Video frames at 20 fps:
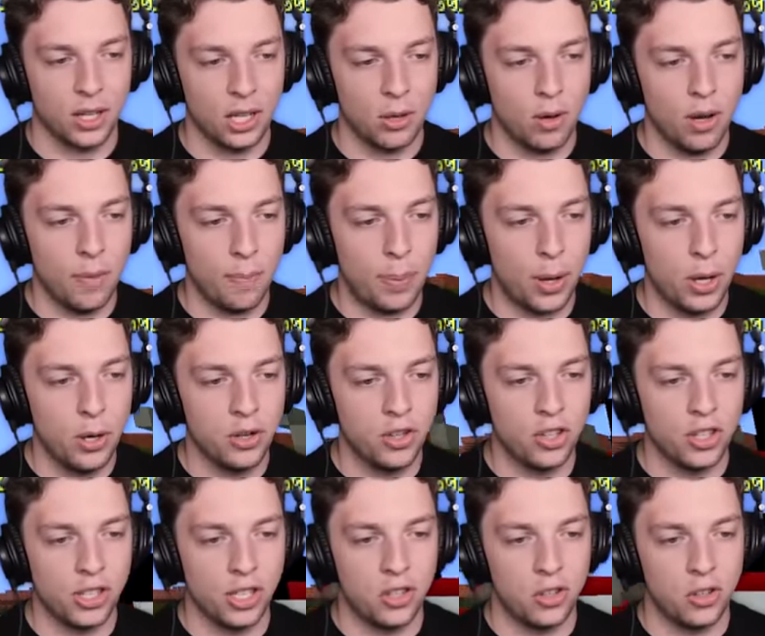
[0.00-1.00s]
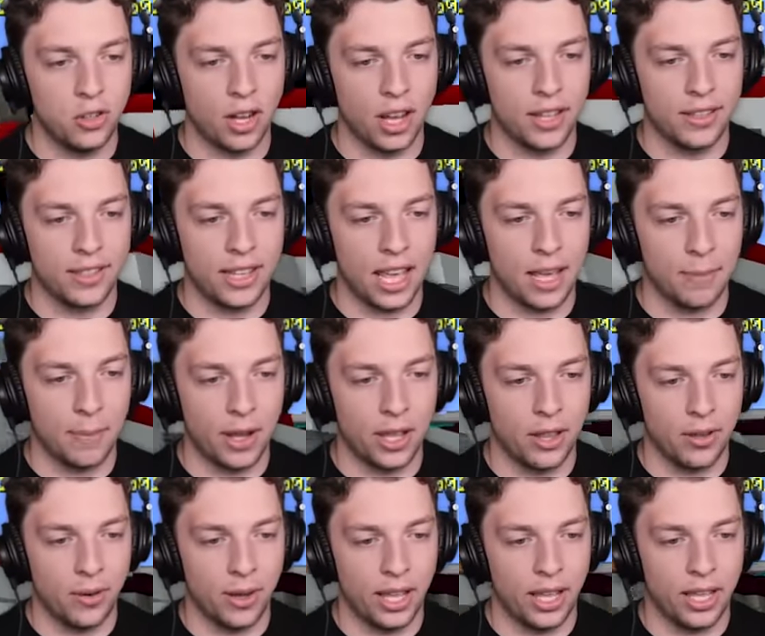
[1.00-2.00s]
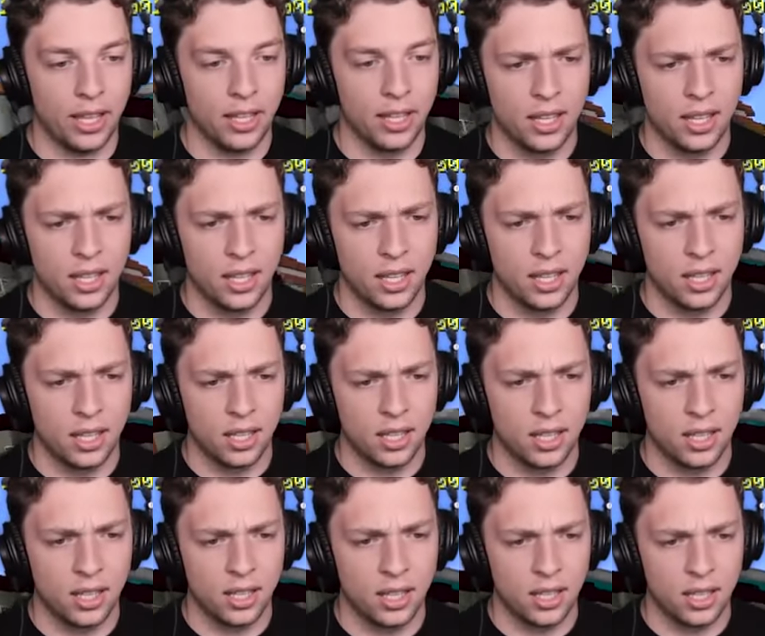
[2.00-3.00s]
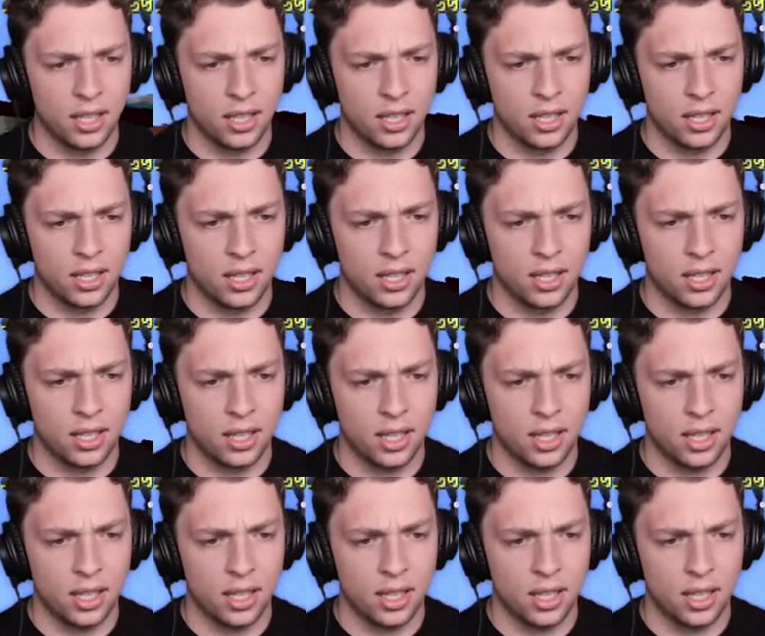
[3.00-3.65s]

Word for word: what potion did you guys get, by the way? Something special. Oh my